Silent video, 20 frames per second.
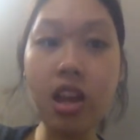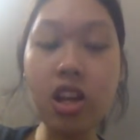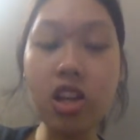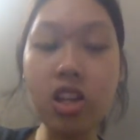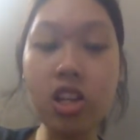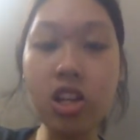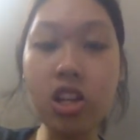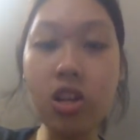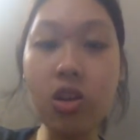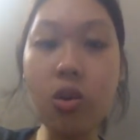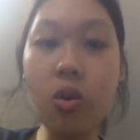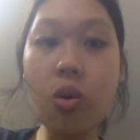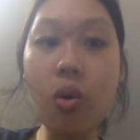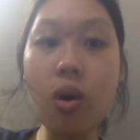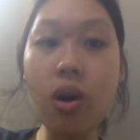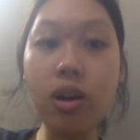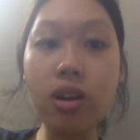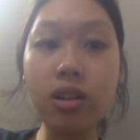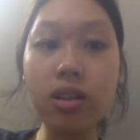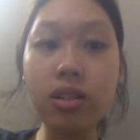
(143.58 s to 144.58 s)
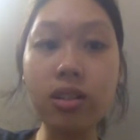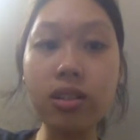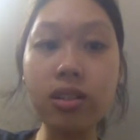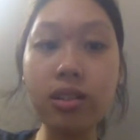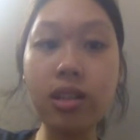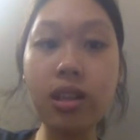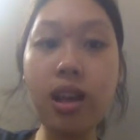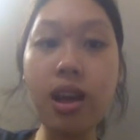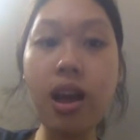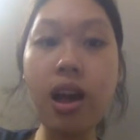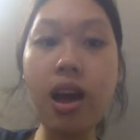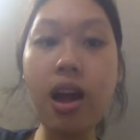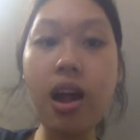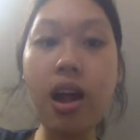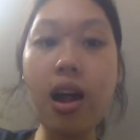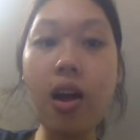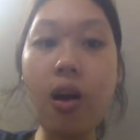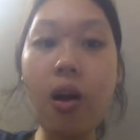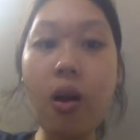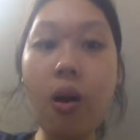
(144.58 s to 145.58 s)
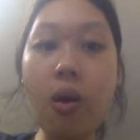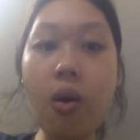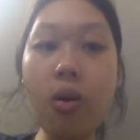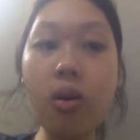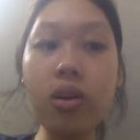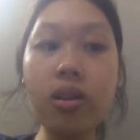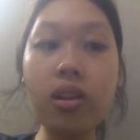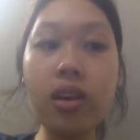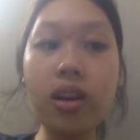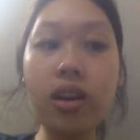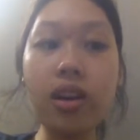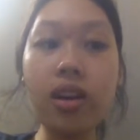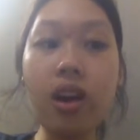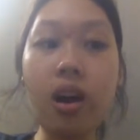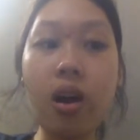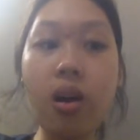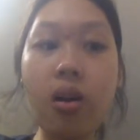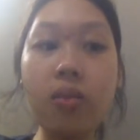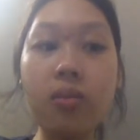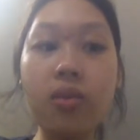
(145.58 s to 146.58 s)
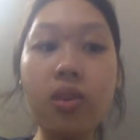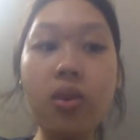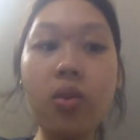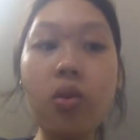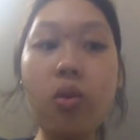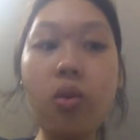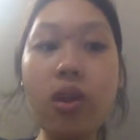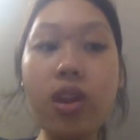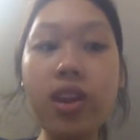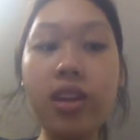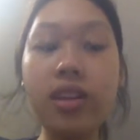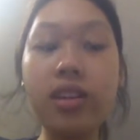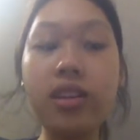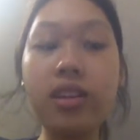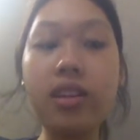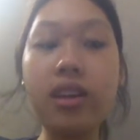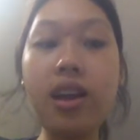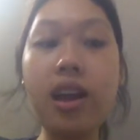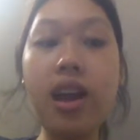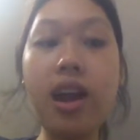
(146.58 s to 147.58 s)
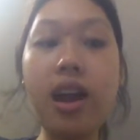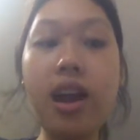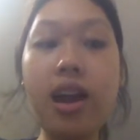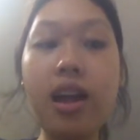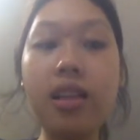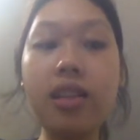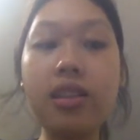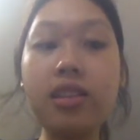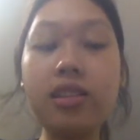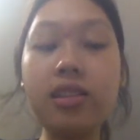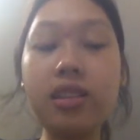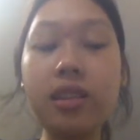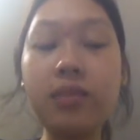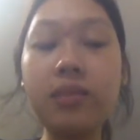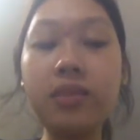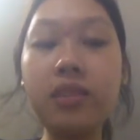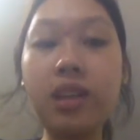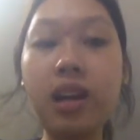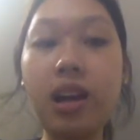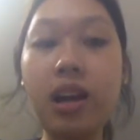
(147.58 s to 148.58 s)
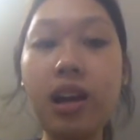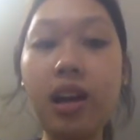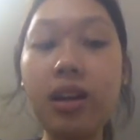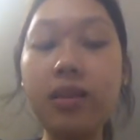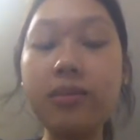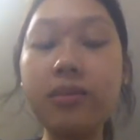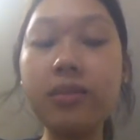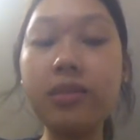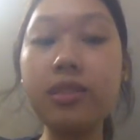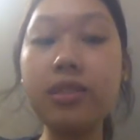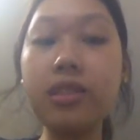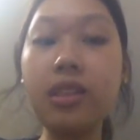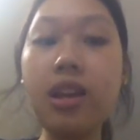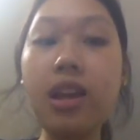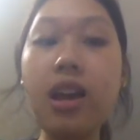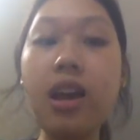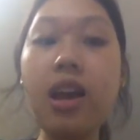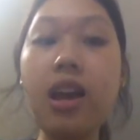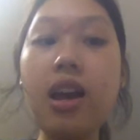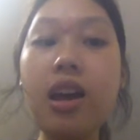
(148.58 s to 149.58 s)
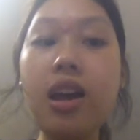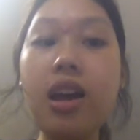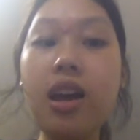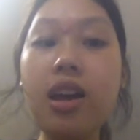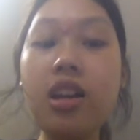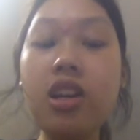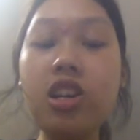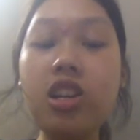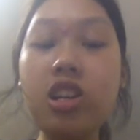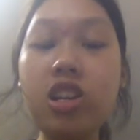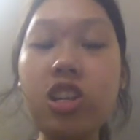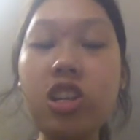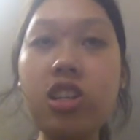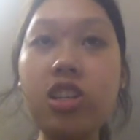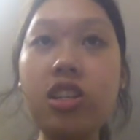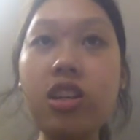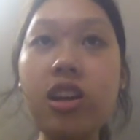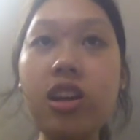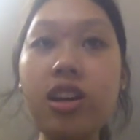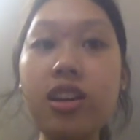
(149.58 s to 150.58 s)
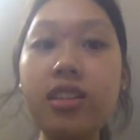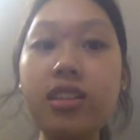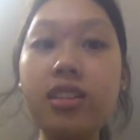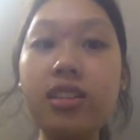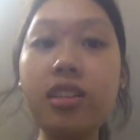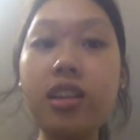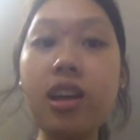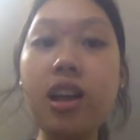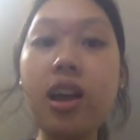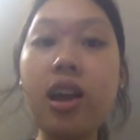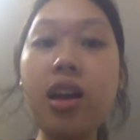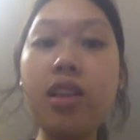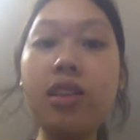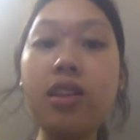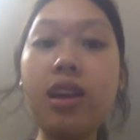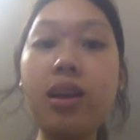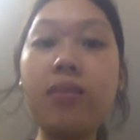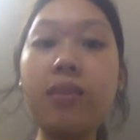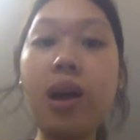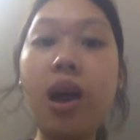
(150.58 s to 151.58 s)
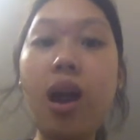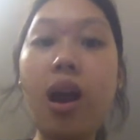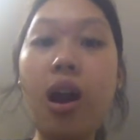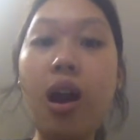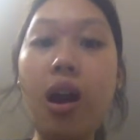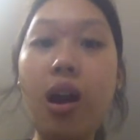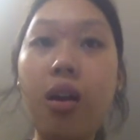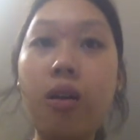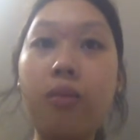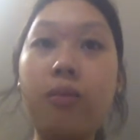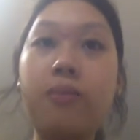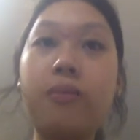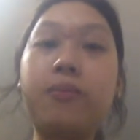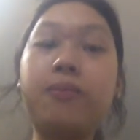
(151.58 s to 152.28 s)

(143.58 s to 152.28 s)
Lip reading: She works all day of the week and sometimes she takes time off.